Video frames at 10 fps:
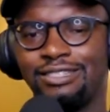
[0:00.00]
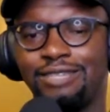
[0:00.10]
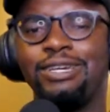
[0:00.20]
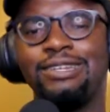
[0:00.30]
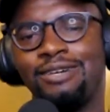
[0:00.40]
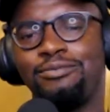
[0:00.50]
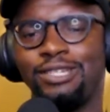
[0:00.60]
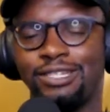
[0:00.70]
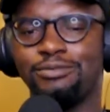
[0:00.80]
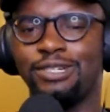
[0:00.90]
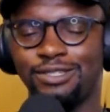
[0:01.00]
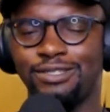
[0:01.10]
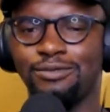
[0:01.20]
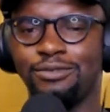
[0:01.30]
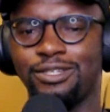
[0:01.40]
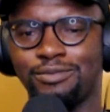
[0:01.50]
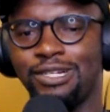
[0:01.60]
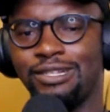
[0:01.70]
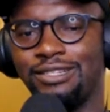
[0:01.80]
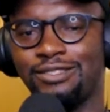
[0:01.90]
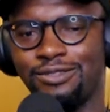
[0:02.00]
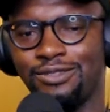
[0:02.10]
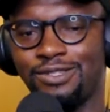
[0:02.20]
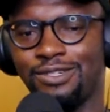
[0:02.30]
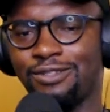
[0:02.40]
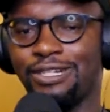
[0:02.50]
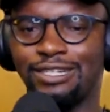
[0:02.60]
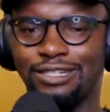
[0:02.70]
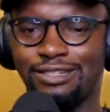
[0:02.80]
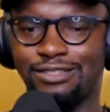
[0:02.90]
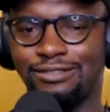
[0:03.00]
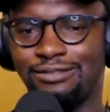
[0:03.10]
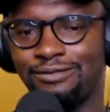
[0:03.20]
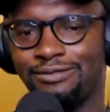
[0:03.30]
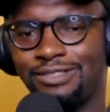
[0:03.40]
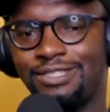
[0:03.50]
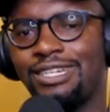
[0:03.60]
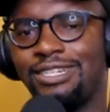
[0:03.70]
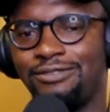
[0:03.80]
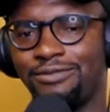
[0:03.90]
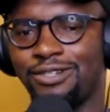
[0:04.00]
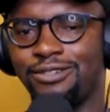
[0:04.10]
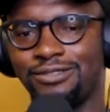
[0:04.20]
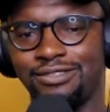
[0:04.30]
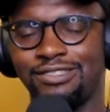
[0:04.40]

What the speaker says: It may not be as much as it was, but at least there's still like a steady flow.